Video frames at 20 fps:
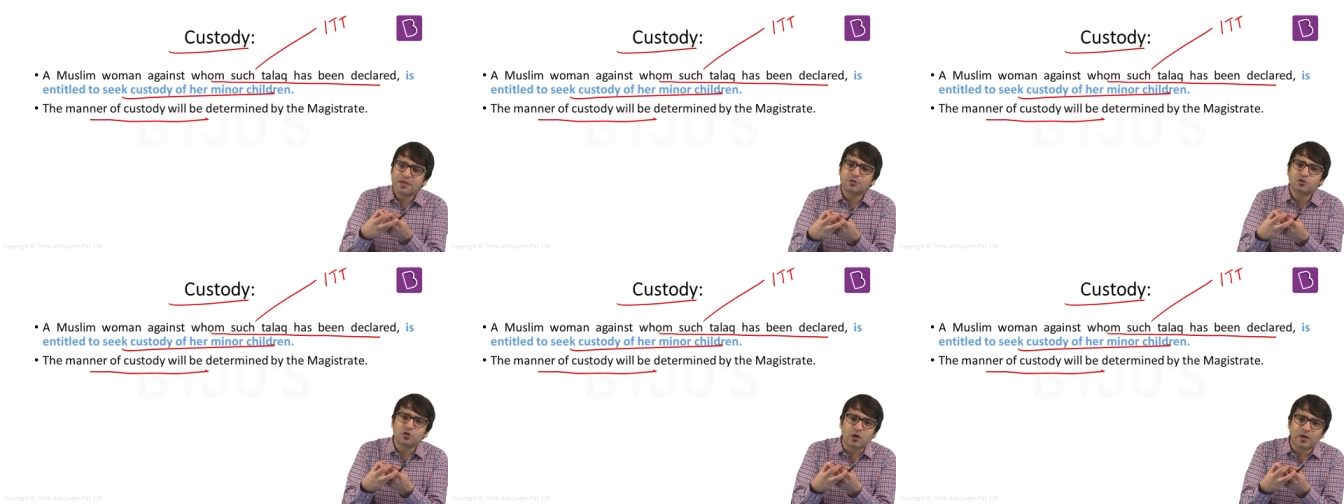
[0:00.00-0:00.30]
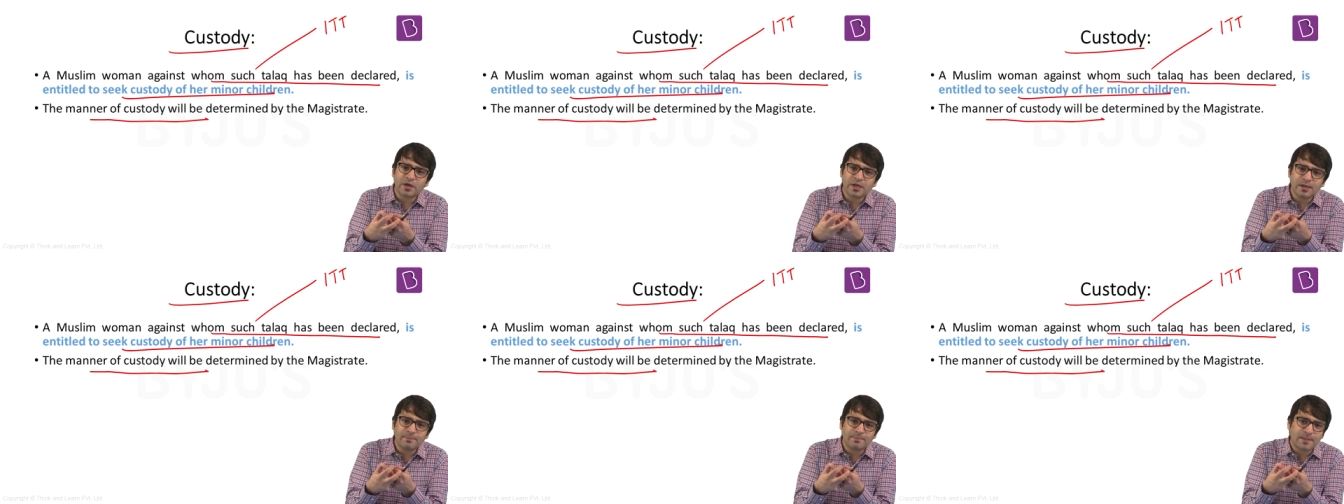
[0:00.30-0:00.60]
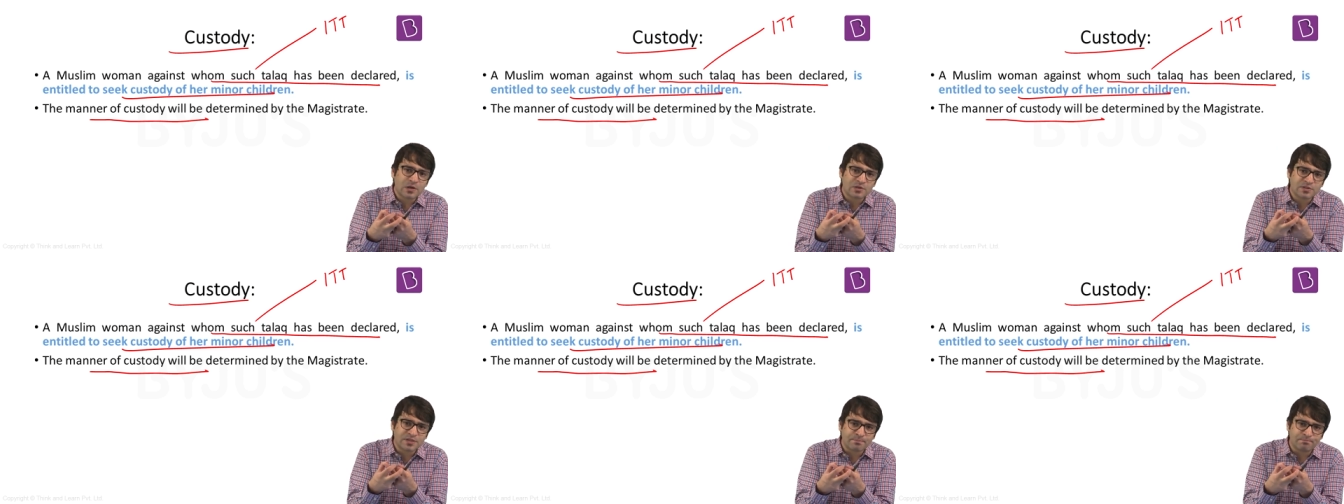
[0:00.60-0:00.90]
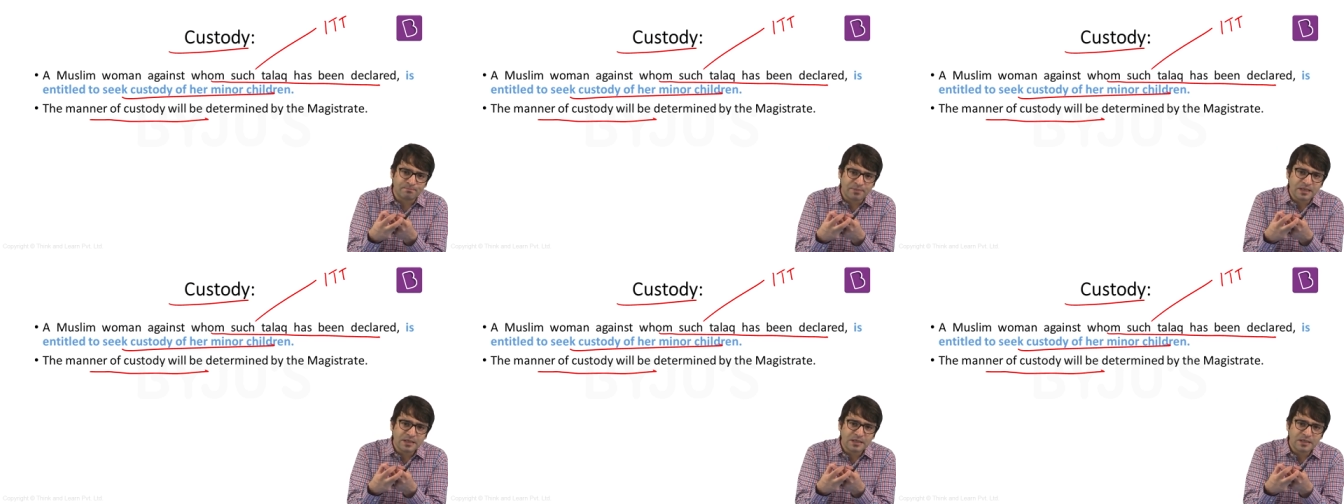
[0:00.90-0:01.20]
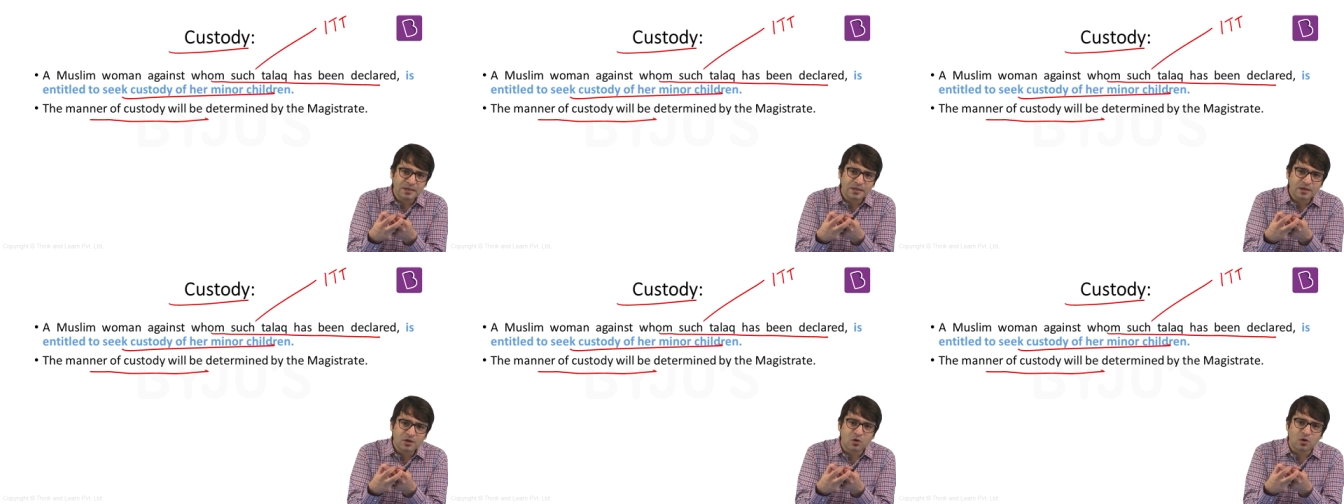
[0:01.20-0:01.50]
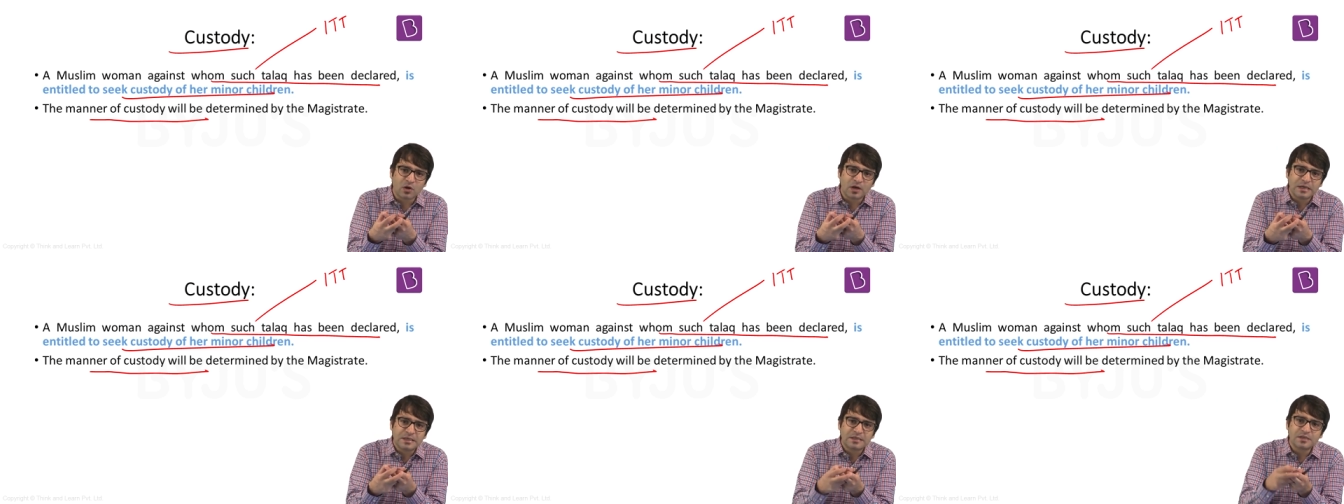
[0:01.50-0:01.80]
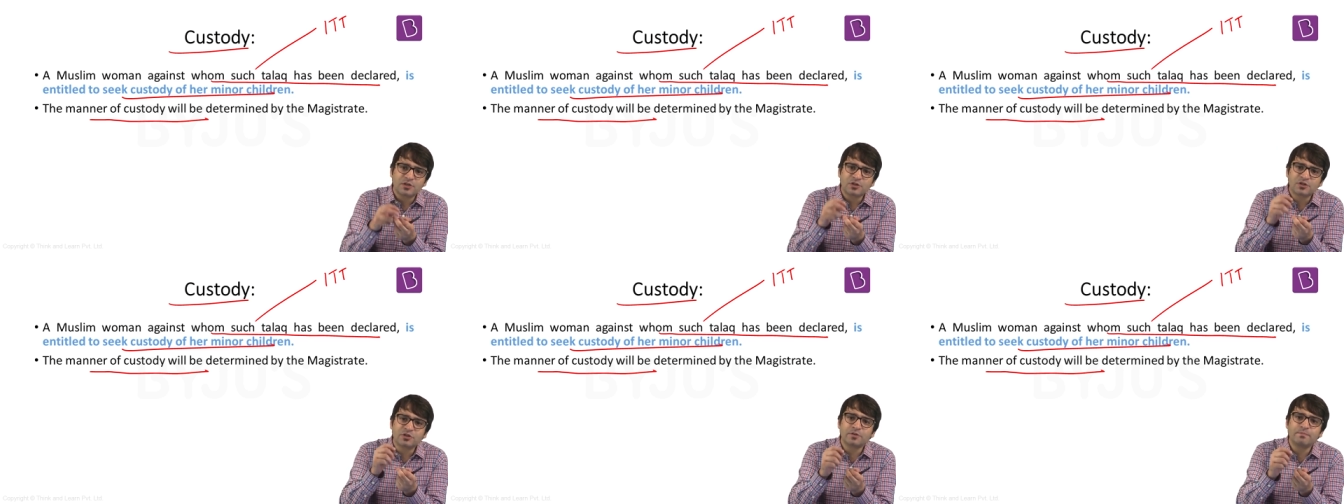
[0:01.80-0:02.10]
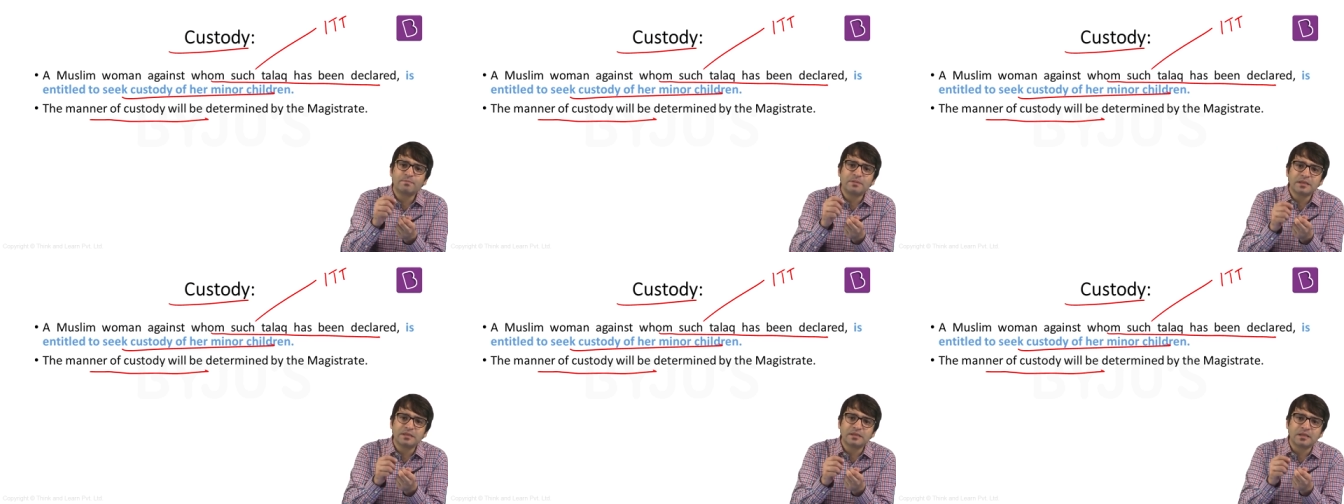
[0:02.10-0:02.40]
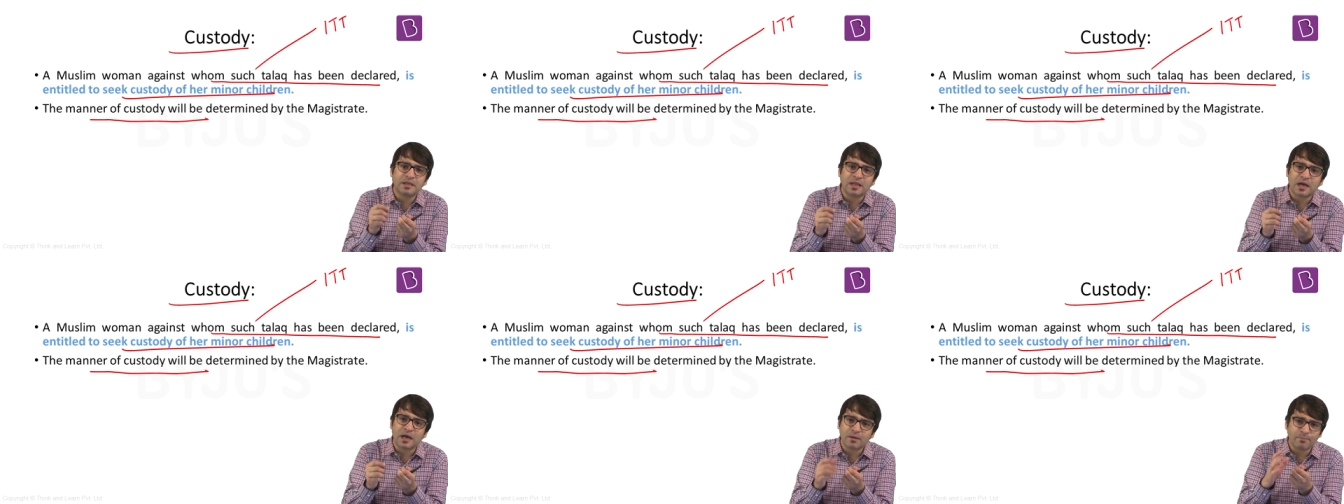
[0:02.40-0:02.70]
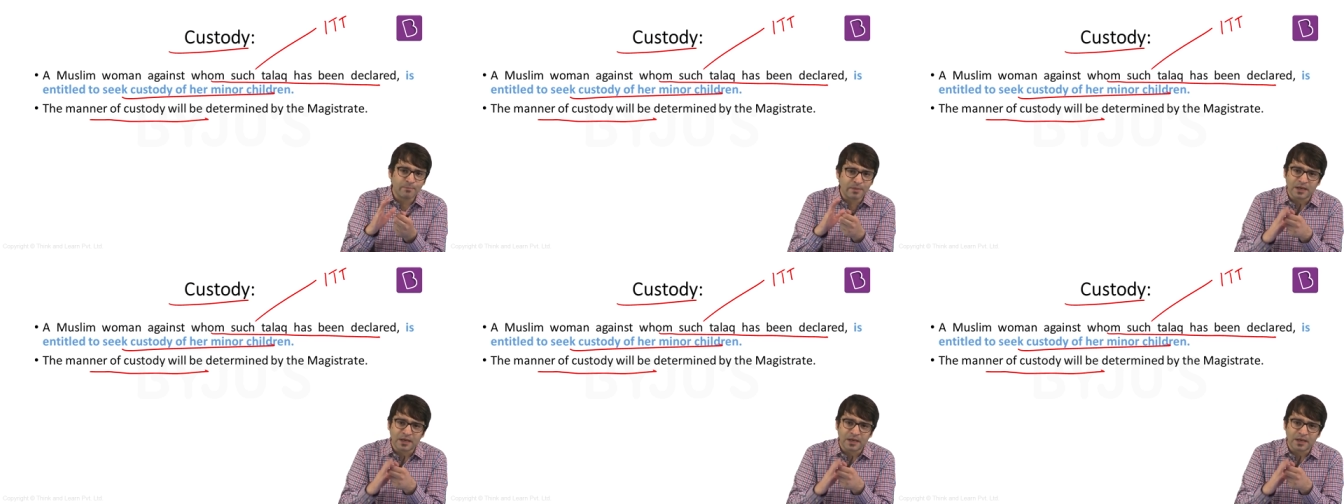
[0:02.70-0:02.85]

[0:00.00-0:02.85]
are talking about a bill called triple talaq